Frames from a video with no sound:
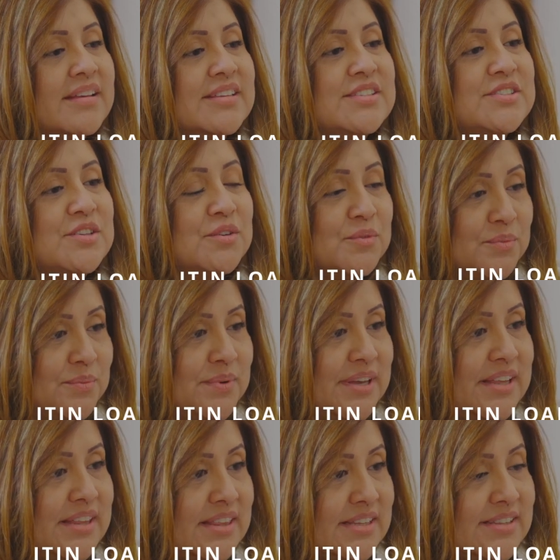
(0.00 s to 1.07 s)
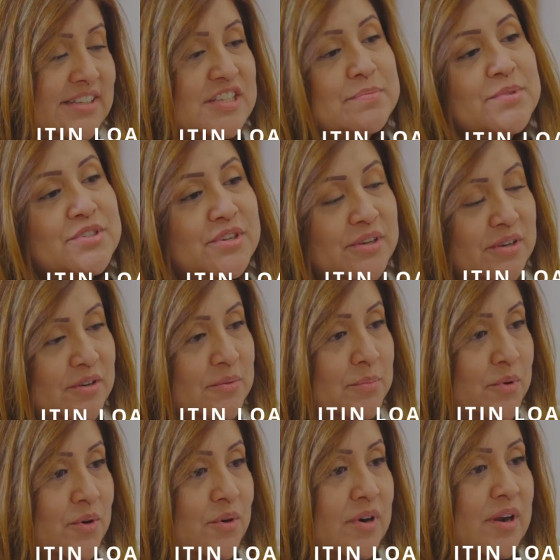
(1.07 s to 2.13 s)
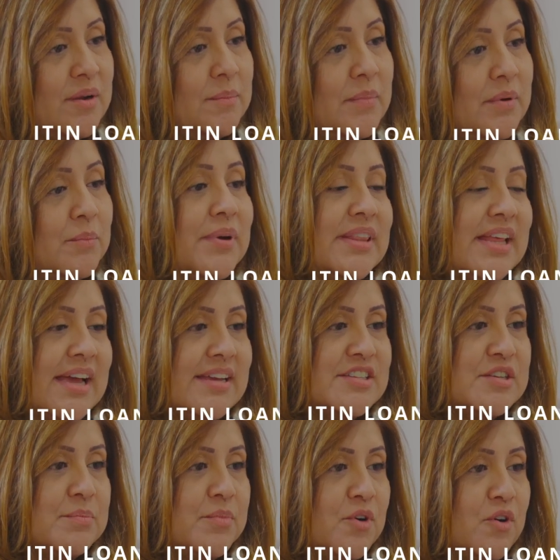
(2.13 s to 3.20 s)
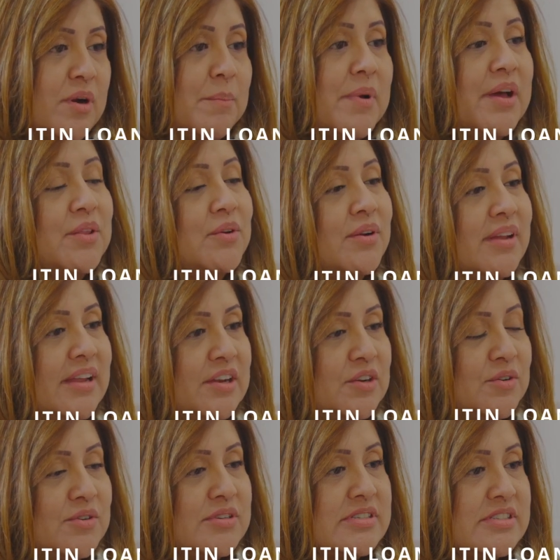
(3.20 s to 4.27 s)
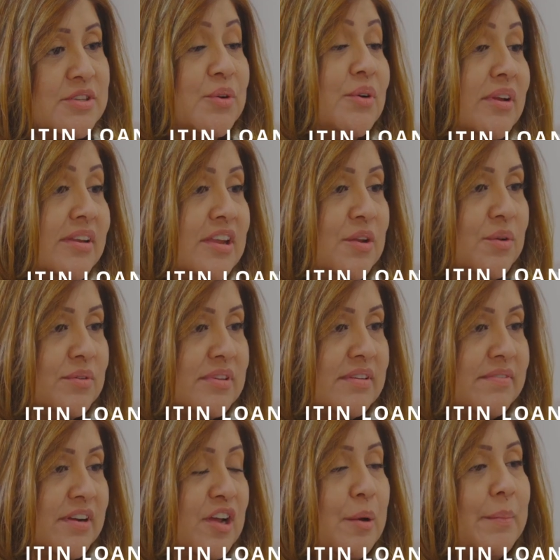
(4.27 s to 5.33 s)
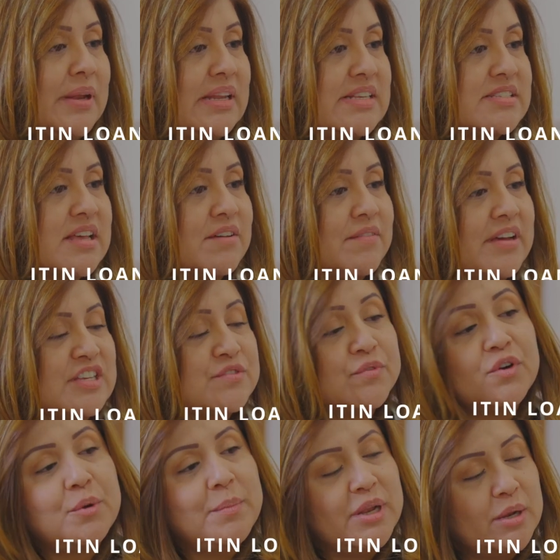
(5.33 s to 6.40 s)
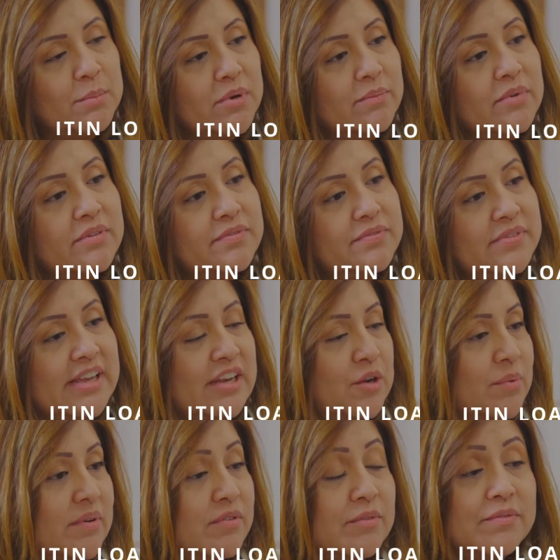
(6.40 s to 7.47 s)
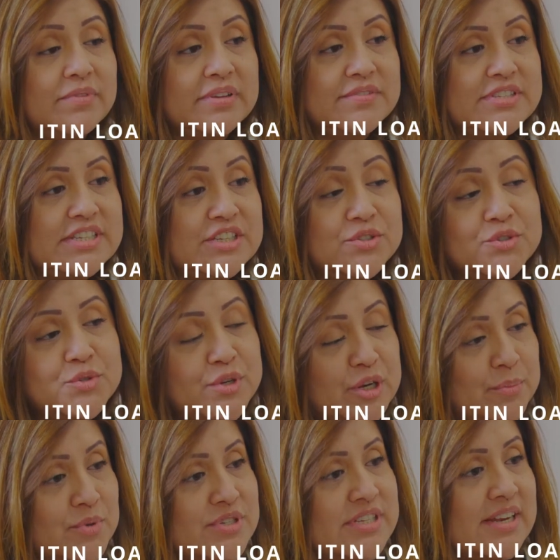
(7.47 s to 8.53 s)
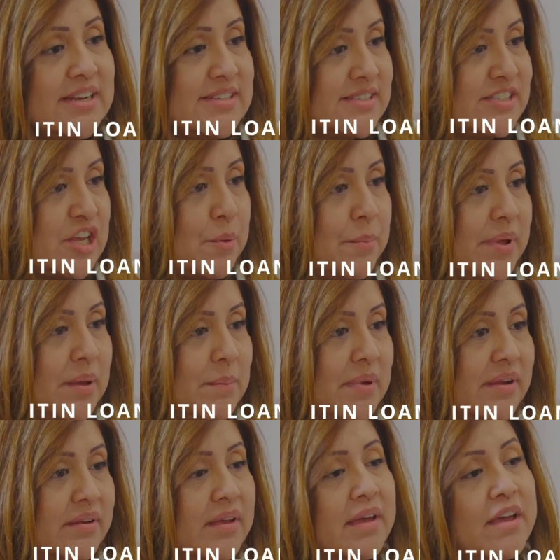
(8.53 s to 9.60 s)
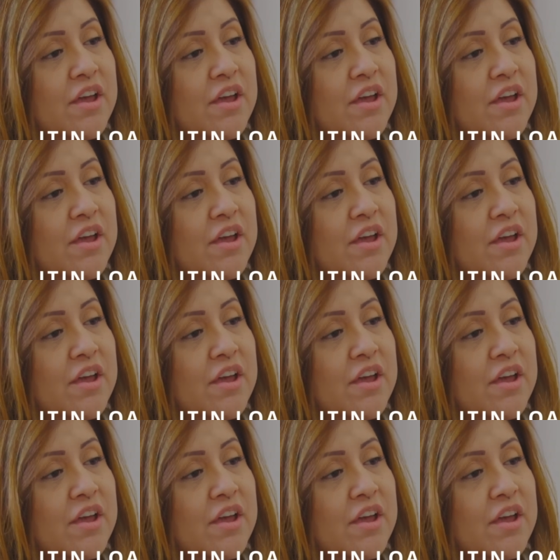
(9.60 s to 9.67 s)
So with this particular program, with the ITIN program, other lenders or different companies have asked for a minimum of anywhere from 15 to 20% as a down payment.